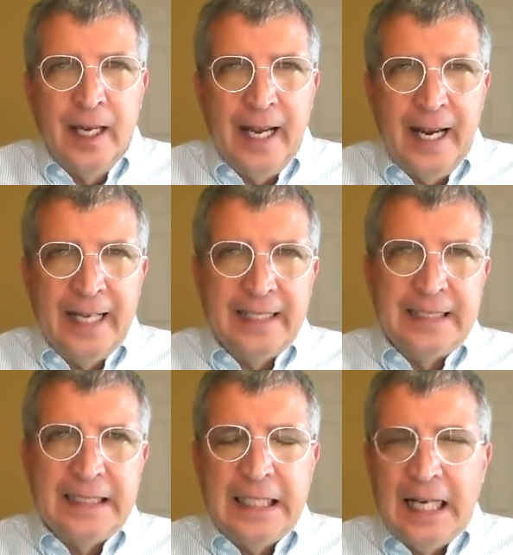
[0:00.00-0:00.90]
And
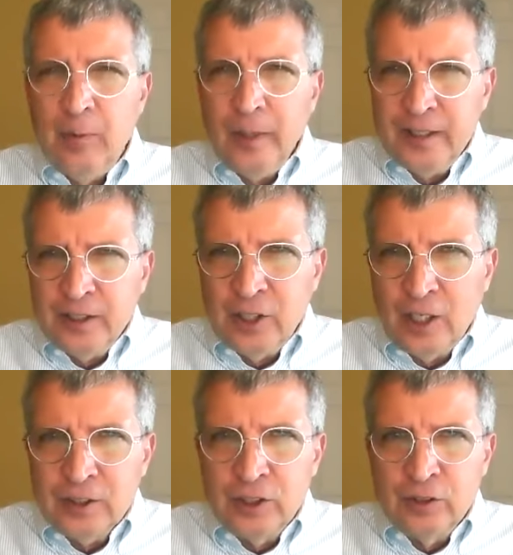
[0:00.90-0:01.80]
I wanted to
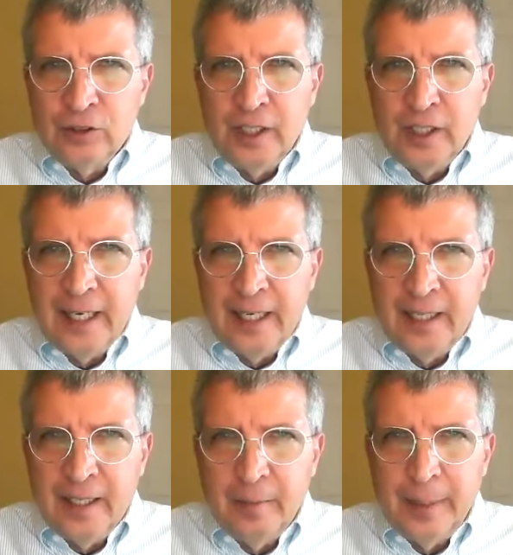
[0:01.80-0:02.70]
talk to you
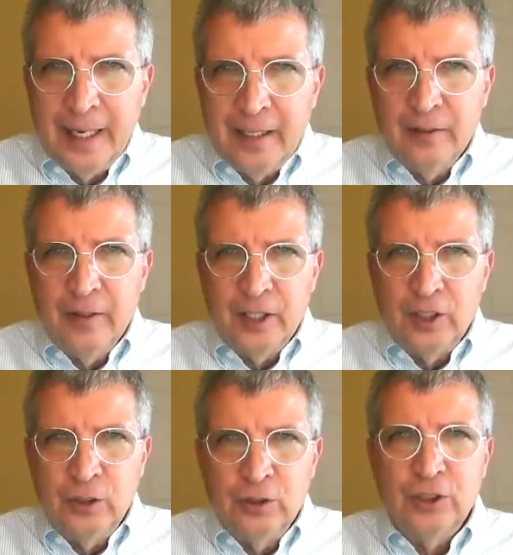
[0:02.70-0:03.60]
today about the
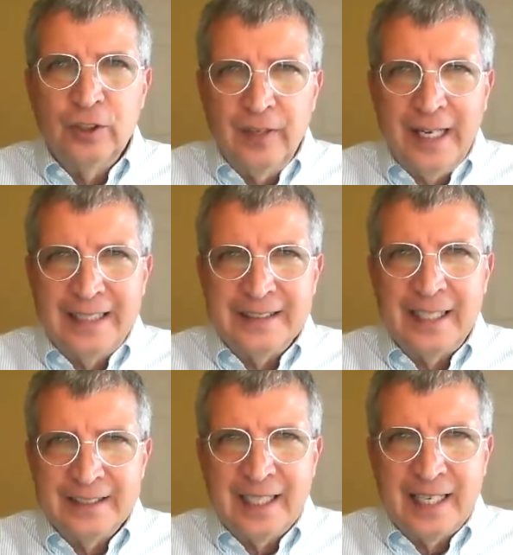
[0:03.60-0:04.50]
use of
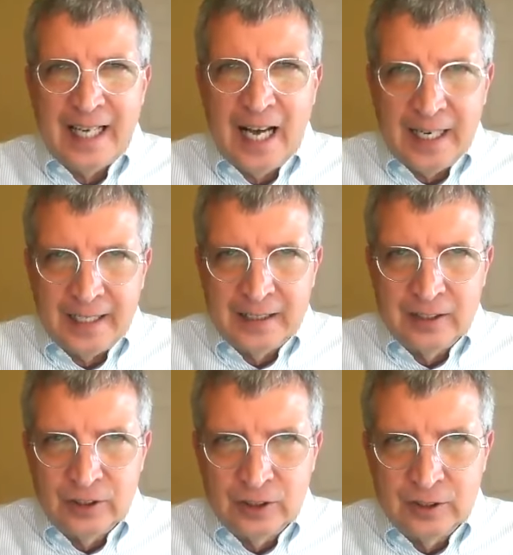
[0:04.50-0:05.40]

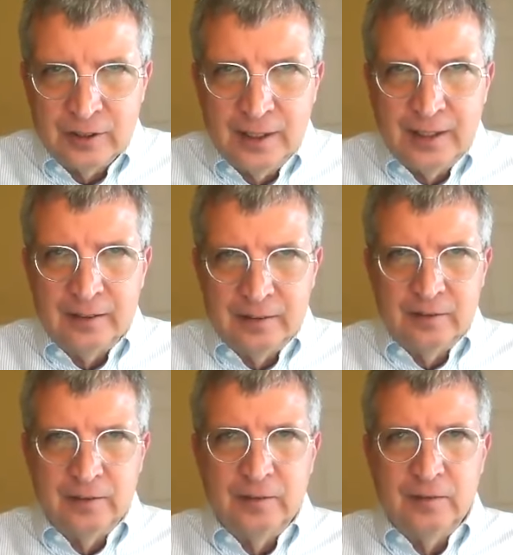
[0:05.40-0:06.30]
antipsychotics in
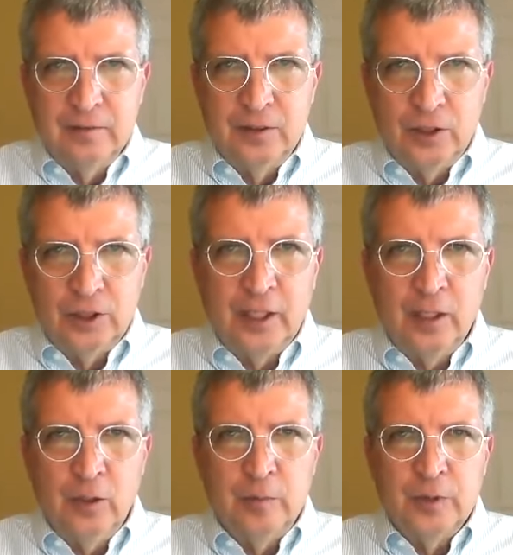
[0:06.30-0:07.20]
nursing
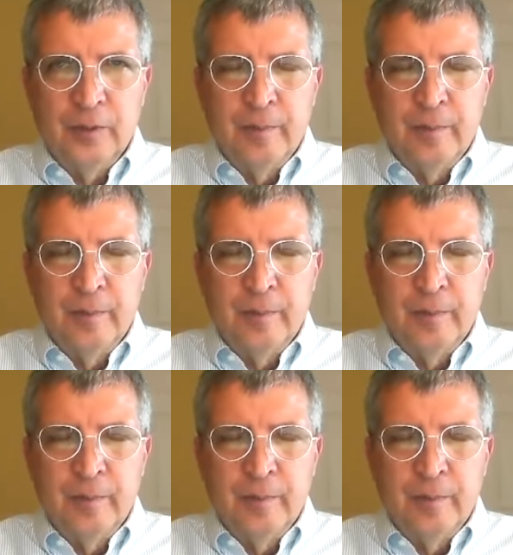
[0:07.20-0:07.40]
homes.